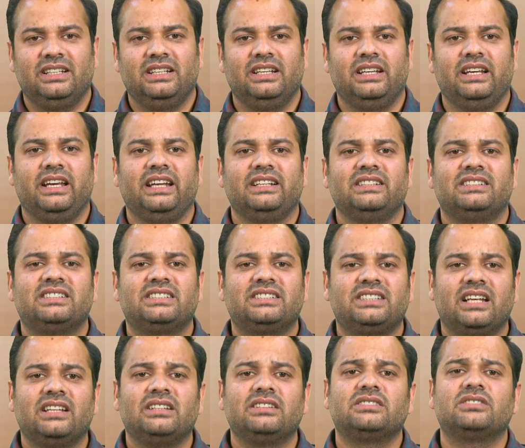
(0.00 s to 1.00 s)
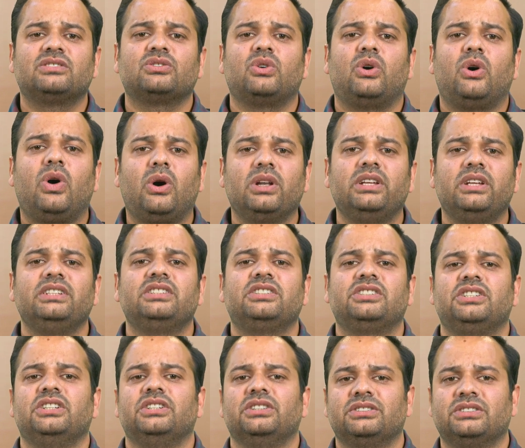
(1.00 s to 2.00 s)
and sells all his
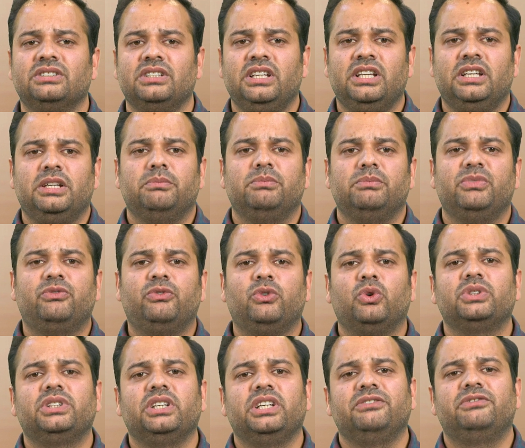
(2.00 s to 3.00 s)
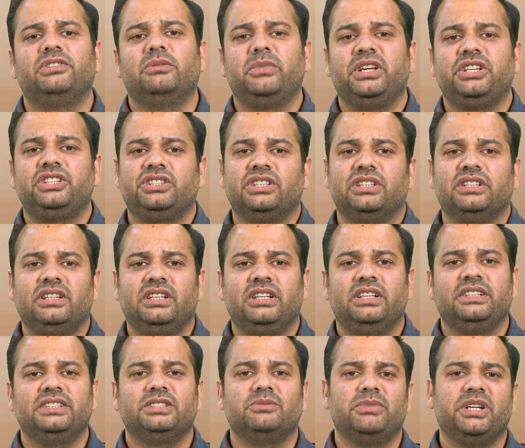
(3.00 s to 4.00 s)
shares before the information
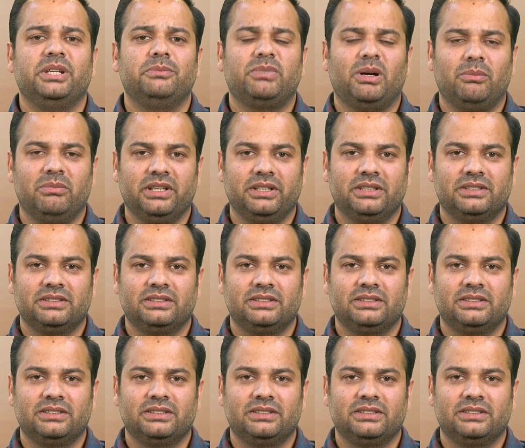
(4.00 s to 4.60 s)
is made public.